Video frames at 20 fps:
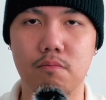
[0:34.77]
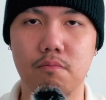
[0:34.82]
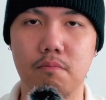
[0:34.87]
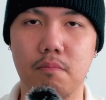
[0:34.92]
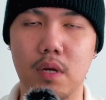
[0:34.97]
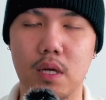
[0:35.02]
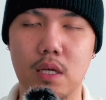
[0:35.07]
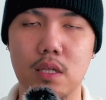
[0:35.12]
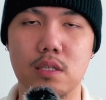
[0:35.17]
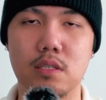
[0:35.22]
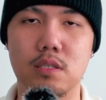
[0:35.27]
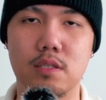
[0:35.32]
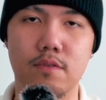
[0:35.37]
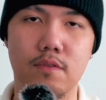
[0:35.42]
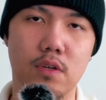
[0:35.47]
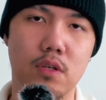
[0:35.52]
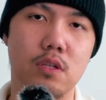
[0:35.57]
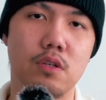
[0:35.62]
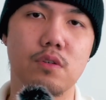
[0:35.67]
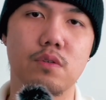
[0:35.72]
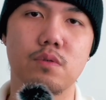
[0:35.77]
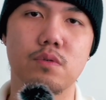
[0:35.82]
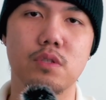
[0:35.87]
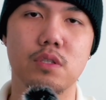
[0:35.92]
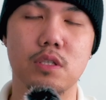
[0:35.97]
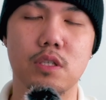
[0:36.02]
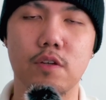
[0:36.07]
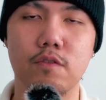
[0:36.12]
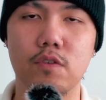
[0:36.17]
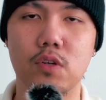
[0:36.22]
making this video
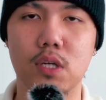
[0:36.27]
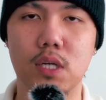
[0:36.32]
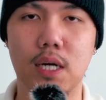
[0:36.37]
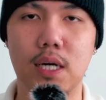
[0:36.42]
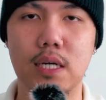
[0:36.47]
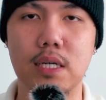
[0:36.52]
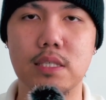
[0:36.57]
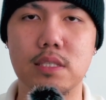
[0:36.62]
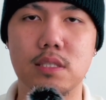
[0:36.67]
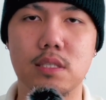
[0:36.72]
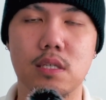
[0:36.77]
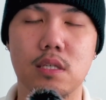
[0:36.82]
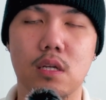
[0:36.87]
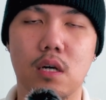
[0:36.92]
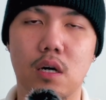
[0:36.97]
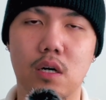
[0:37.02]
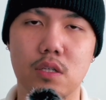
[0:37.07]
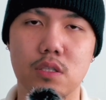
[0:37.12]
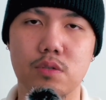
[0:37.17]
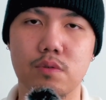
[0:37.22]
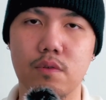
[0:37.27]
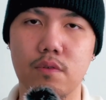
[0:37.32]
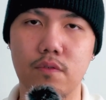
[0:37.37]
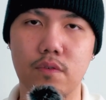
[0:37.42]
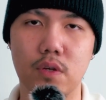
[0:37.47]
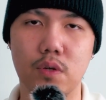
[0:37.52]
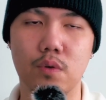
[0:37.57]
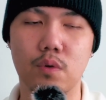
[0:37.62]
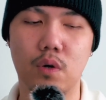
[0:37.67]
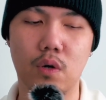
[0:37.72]
to give you guys an honest
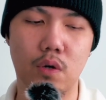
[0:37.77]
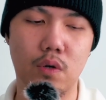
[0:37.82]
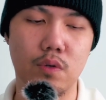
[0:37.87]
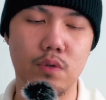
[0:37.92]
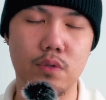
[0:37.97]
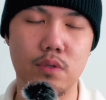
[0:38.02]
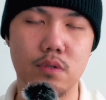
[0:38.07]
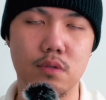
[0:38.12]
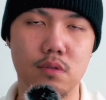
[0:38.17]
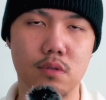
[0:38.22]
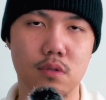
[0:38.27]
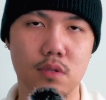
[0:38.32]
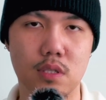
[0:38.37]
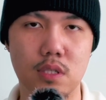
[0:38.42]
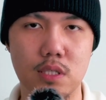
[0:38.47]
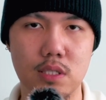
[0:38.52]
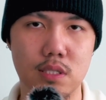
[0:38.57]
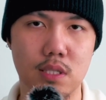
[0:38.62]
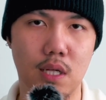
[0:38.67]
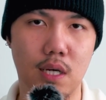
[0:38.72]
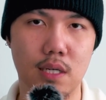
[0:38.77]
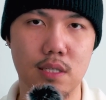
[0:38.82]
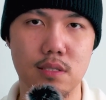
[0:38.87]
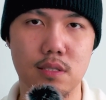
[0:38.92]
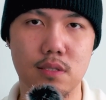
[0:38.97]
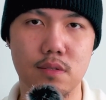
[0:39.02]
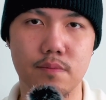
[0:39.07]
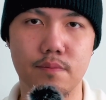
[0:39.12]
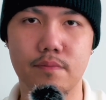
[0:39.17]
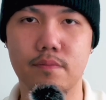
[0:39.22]
review on these
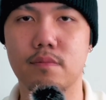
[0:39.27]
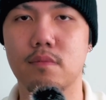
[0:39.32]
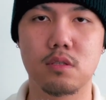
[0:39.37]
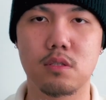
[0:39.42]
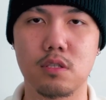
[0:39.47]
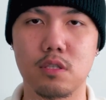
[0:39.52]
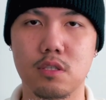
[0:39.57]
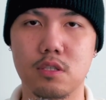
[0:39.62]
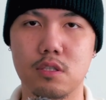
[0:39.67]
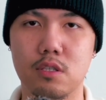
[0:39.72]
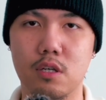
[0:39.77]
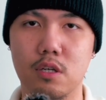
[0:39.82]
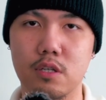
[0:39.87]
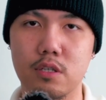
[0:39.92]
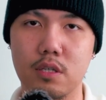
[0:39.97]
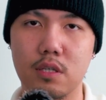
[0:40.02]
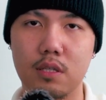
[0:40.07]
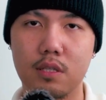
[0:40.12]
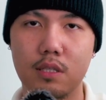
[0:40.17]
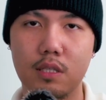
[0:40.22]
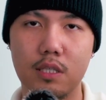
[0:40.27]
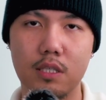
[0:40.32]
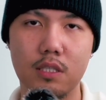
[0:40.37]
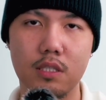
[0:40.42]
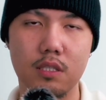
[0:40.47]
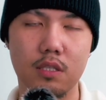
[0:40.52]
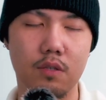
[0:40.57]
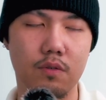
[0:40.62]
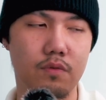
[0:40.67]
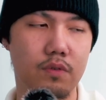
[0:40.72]
slides. To start,
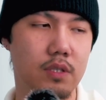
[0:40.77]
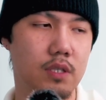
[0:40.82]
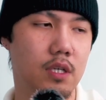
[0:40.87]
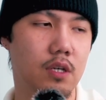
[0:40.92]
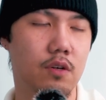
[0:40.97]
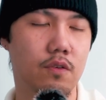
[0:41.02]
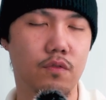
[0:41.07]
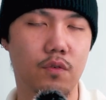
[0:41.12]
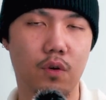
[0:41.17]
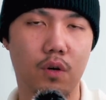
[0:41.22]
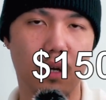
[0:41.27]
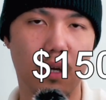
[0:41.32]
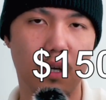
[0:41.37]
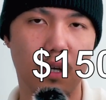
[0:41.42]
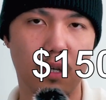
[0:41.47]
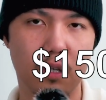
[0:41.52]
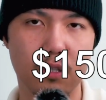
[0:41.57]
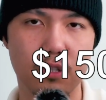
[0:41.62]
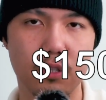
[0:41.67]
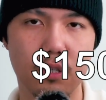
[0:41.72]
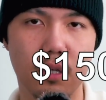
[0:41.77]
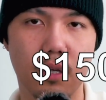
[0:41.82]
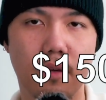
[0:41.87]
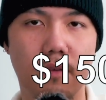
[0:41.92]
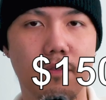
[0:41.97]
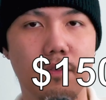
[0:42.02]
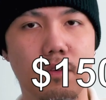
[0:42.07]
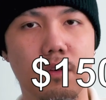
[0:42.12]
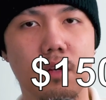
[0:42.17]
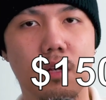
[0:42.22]
these retail for
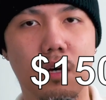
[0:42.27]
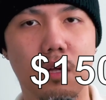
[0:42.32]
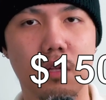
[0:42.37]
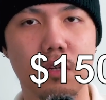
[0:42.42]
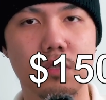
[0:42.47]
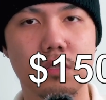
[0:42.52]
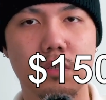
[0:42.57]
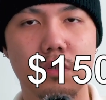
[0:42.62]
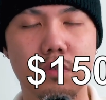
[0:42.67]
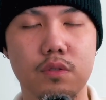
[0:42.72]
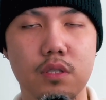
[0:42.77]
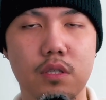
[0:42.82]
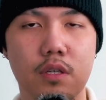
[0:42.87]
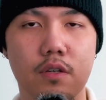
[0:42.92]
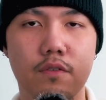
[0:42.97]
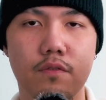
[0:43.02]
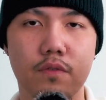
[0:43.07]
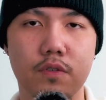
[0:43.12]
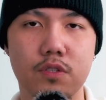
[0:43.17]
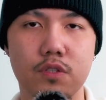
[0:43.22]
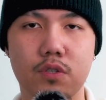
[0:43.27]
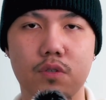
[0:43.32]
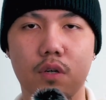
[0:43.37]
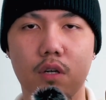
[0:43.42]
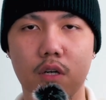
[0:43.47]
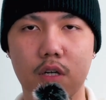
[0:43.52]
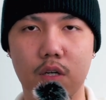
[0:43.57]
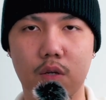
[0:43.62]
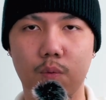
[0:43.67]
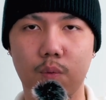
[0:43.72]
$150 on the official
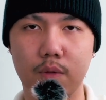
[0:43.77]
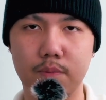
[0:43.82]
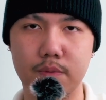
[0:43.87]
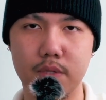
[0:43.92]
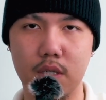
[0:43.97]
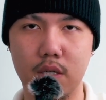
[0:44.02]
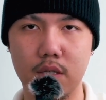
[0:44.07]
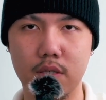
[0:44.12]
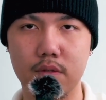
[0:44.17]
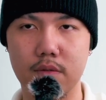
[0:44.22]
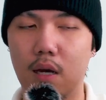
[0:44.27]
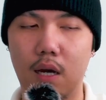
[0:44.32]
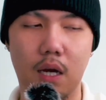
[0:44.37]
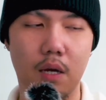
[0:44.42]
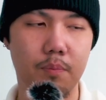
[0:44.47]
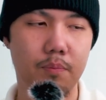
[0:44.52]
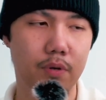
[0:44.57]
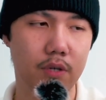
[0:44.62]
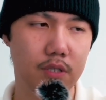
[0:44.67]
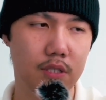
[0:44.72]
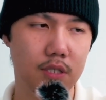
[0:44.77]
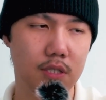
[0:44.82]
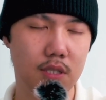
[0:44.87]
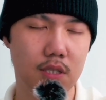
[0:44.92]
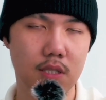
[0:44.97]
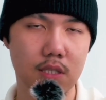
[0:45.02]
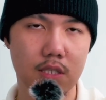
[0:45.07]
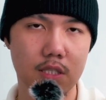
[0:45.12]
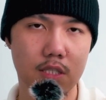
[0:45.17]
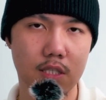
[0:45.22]
Ugg website. I purchased
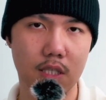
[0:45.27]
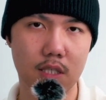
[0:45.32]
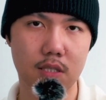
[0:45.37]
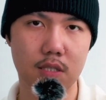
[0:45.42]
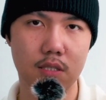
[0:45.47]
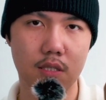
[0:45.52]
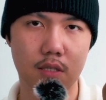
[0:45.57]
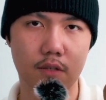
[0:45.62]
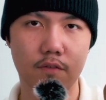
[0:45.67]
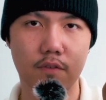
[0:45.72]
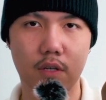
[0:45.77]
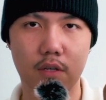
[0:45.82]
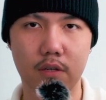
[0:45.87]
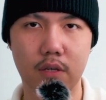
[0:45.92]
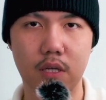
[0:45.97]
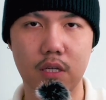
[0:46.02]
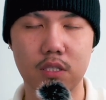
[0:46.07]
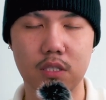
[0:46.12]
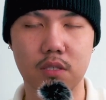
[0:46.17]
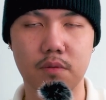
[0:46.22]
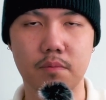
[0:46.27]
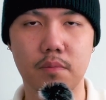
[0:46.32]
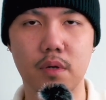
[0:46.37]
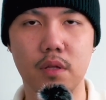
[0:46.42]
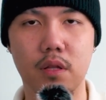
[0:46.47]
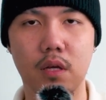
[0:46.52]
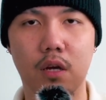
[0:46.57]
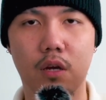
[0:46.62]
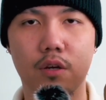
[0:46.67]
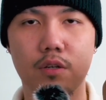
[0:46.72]
the chestnut variation, but
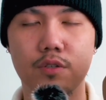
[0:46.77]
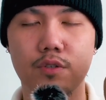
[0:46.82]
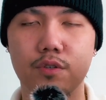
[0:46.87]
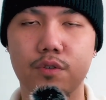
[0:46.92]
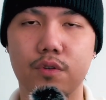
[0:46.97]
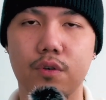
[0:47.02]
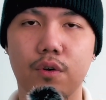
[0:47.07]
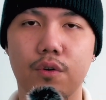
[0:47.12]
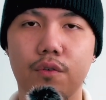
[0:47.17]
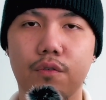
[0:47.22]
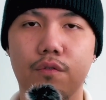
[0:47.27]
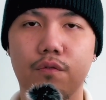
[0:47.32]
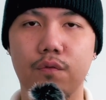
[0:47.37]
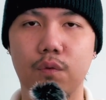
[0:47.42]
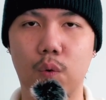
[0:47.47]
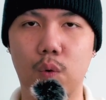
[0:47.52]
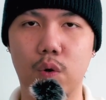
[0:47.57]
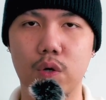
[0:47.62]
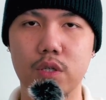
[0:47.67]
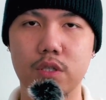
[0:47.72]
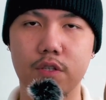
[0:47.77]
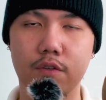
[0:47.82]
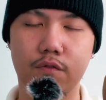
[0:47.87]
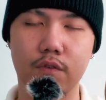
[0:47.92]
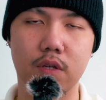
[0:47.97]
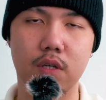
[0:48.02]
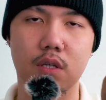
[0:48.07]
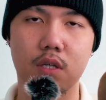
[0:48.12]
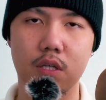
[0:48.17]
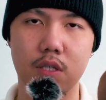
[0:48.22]
there are a total of 4
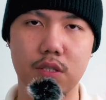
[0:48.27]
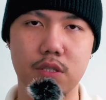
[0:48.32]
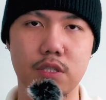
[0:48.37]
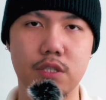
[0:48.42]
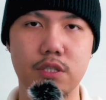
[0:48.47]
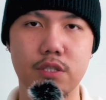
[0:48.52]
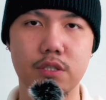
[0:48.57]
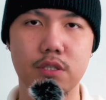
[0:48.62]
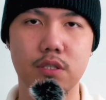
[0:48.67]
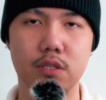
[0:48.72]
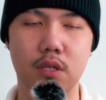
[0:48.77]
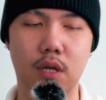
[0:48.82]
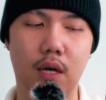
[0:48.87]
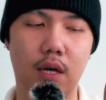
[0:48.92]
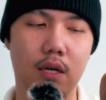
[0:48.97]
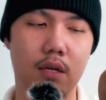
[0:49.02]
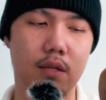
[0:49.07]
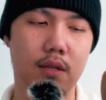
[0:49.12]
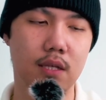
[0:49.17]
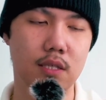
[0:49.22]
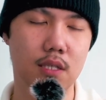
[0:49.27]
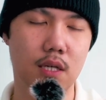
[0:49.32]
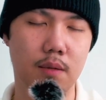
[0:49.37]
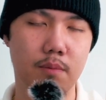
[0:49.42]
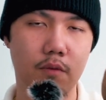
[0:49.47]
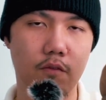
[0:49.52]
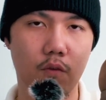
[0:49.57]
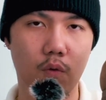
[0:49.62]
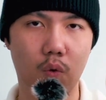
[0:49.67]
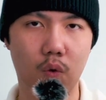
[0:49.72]
different colors at the time
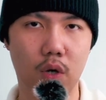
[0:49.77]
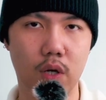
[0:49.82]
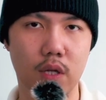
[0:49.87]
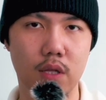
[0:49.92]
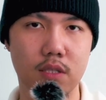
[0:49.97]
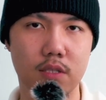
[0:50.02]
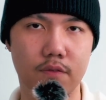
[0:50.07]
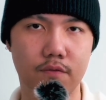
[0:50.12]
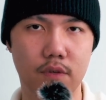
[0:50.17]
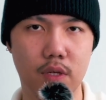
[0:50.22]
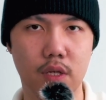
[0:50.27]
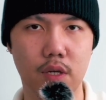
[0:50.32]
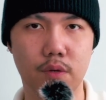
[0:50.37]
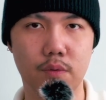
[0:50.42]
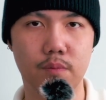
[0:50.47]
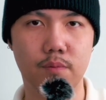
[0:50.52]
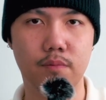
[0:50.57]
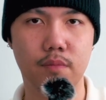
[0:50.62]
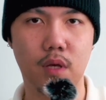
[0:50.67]
of recording this video.